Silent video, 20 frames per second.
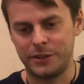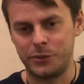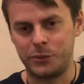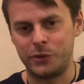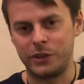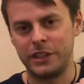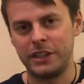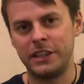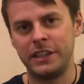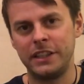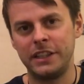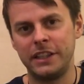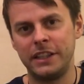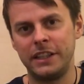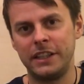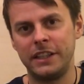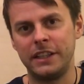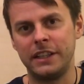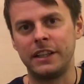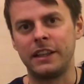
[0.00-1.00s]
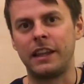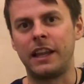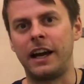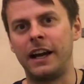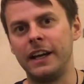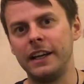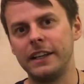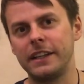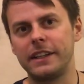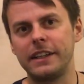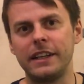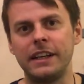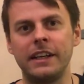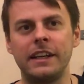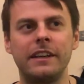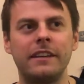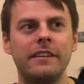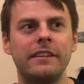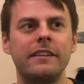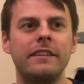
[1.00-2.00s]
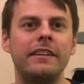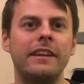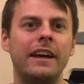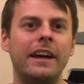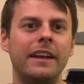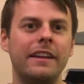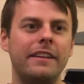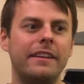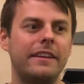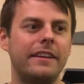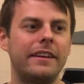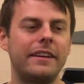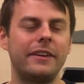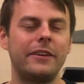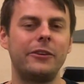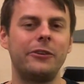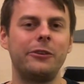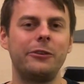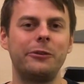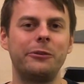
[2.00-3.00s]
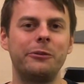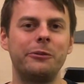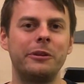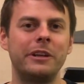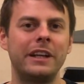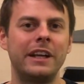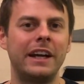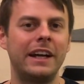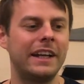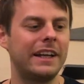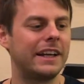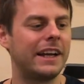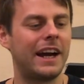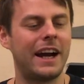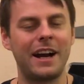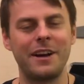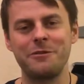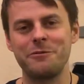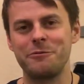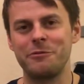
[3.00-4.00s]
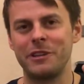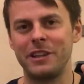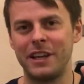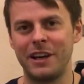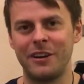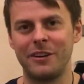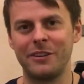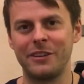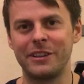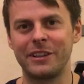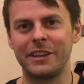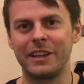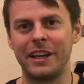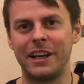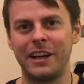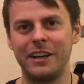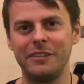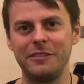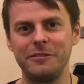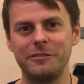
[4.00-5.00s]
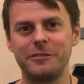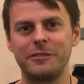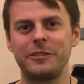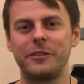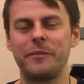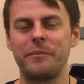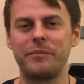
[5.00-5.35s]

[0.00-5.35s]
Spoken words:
really like is that when I carve without the glove,